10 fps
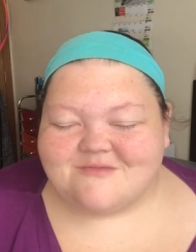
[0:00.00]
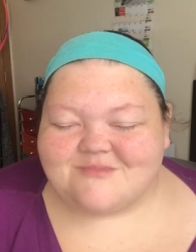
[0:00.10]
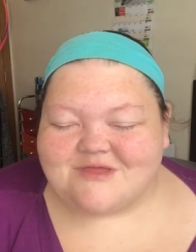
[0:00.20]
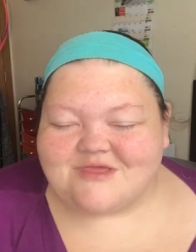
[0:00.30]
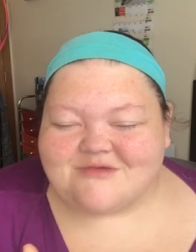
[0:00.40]

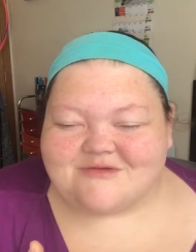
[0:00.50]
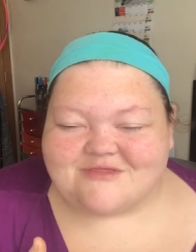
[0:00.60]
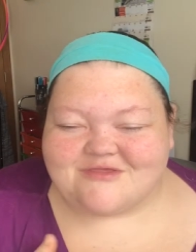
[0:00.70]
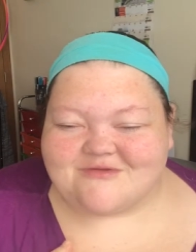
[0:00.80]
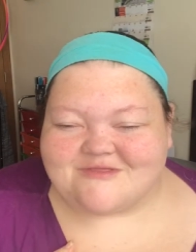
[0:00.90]
bring you
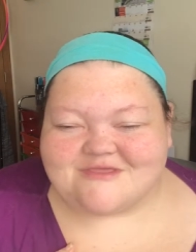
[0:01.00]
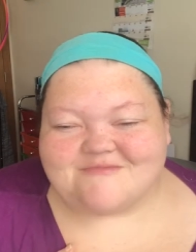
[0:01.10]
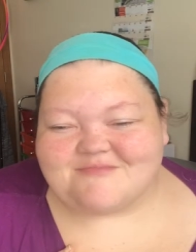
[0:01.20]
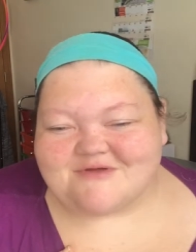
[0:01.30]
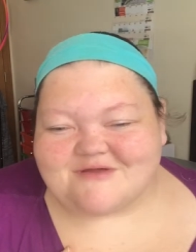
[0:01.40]
into a
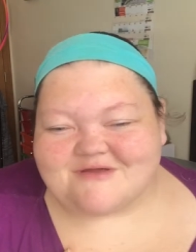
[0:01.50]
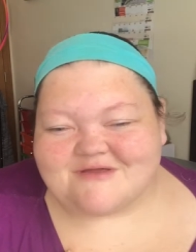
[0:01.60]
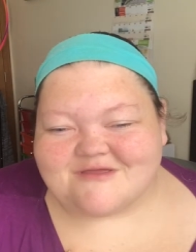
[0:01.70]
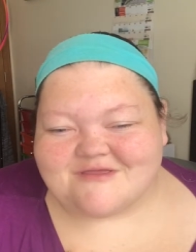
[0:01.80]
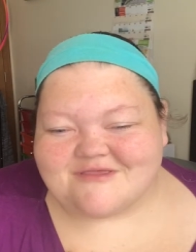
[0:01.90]

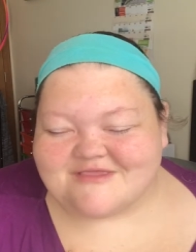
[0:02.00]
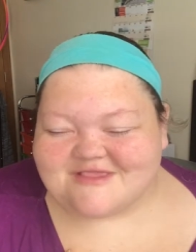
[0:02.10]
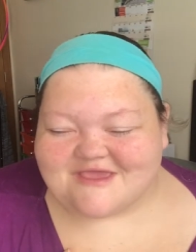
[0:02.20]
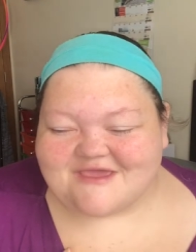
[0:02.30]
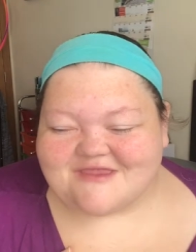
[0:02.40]
deeper
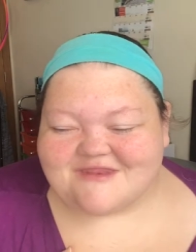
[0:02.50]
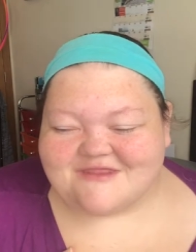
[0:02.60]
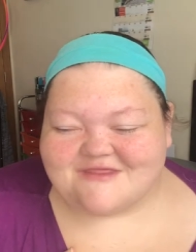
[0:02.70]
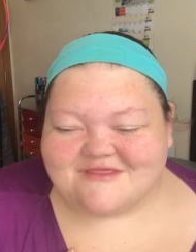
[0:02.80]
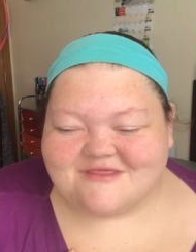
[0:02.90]
state
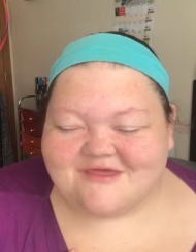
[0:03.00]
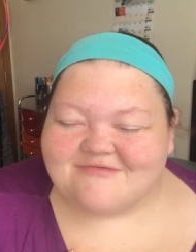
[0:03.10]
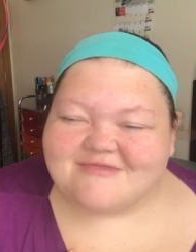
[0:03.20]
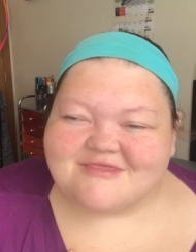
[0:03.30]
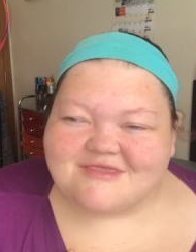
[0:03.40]

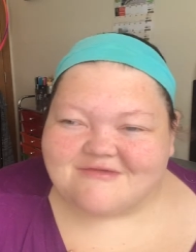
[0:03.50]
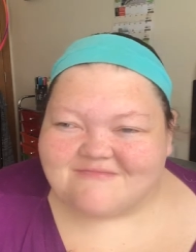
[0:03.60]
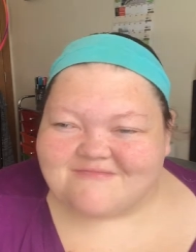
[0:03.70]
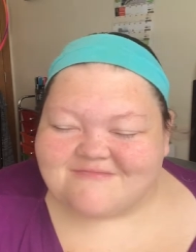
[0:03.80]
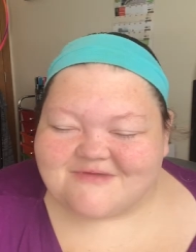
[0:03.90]
of sleep
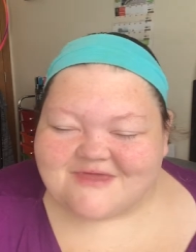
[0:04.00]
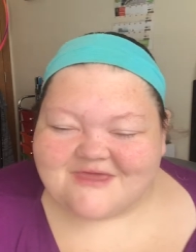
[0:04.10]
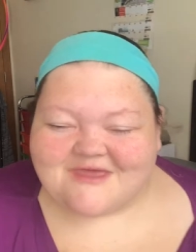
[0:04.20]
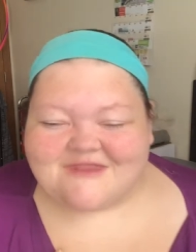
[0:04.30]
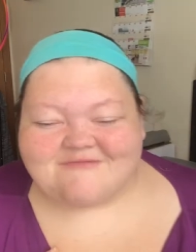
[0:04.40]

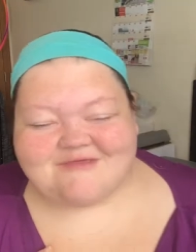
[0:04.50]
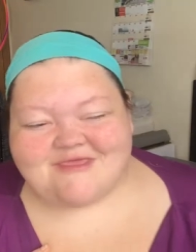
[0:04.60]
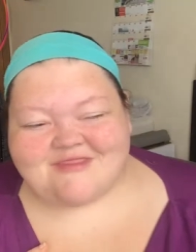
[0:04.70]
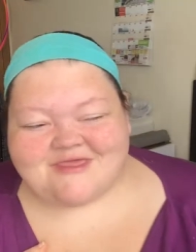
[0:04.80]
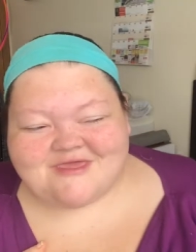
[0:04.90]
and of
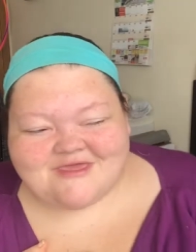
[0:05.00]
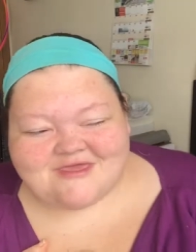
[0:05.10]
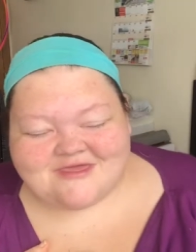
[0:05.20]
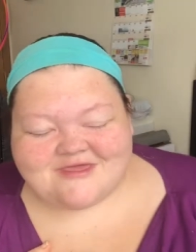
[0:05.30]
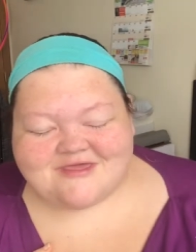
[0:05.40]

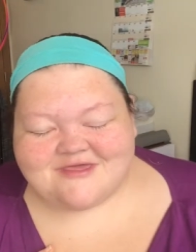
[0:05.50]
healing,